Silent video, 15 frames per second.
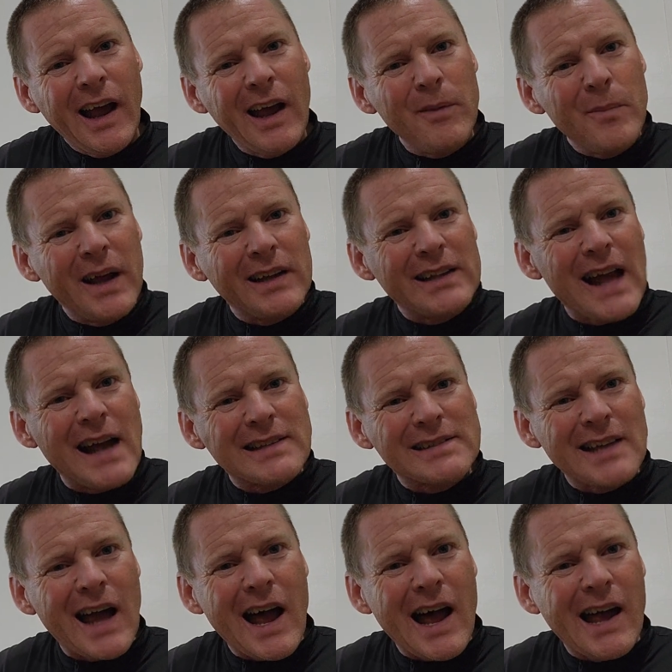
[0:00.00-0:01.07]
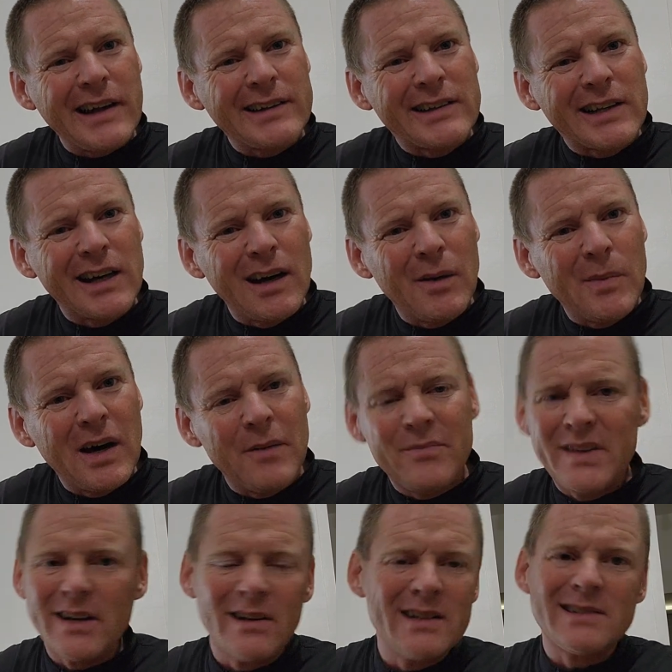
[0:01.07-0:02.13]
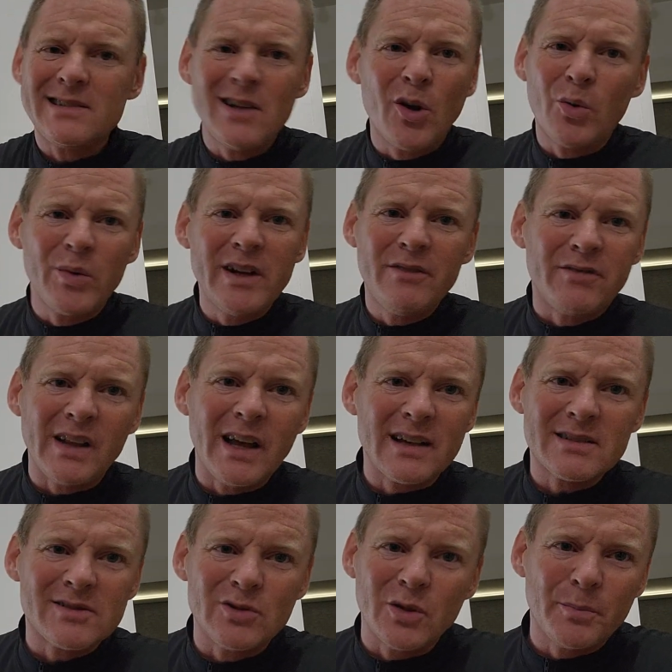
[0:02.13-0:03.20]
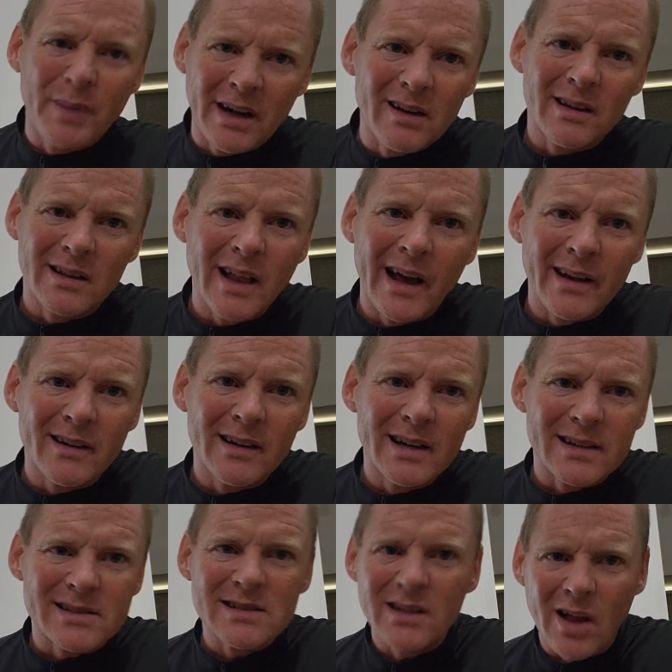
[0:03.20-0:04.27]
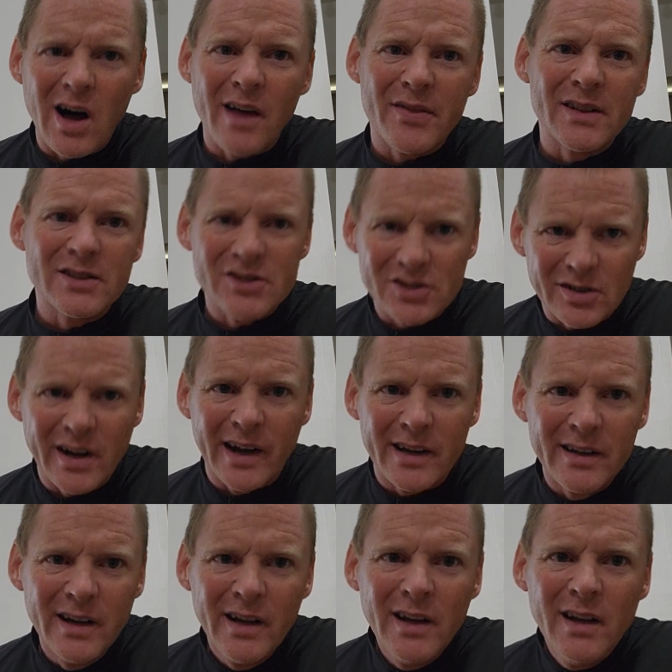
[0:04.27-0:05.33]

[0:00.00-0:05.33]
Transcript: and make that side come up? There is no reflex to a paraglider. It's cloth and string.